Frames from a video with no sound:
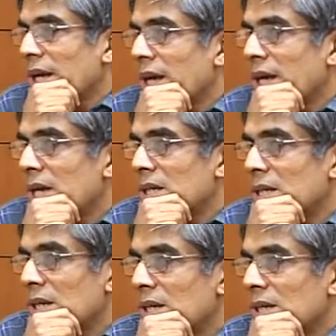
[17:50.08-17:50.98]
And
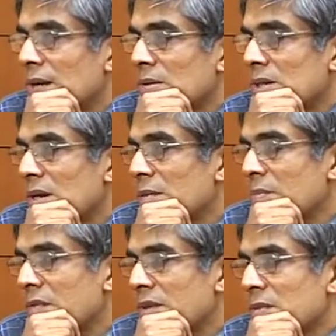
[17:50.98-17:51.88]
that was done in the
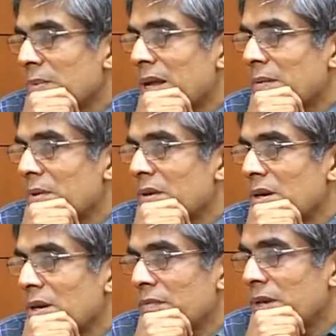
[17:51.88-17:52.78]
previous plan
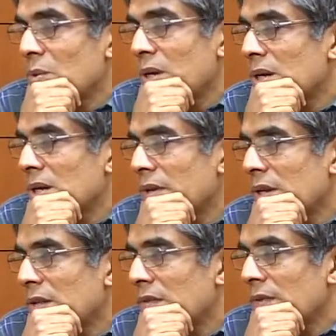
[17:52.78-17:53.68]
period, and we are doing it
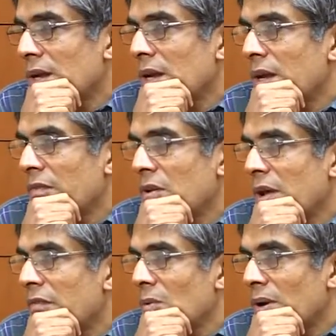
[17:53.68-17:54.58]
even this
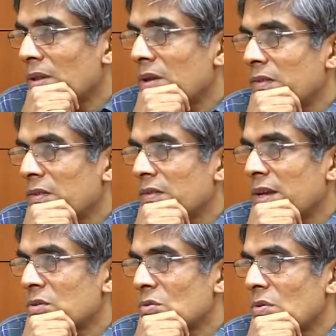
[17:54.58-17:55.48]
every one of the years since I
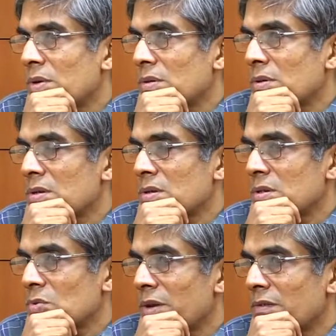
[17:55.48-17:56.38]
took over,
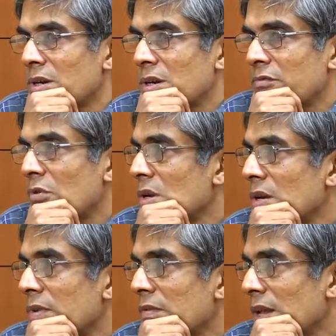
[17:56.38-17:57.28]
2012, 13,
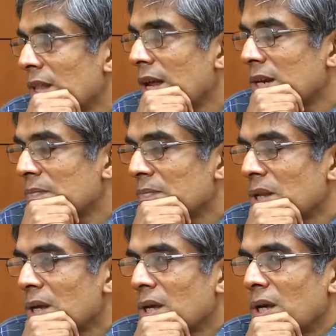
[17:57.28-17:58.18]
14, we have done that.
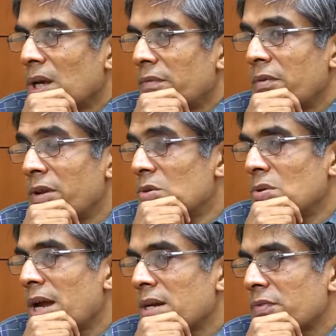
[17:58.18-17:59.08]
We will do
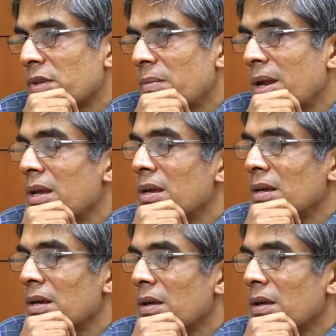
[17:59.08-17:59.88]
that for the remaining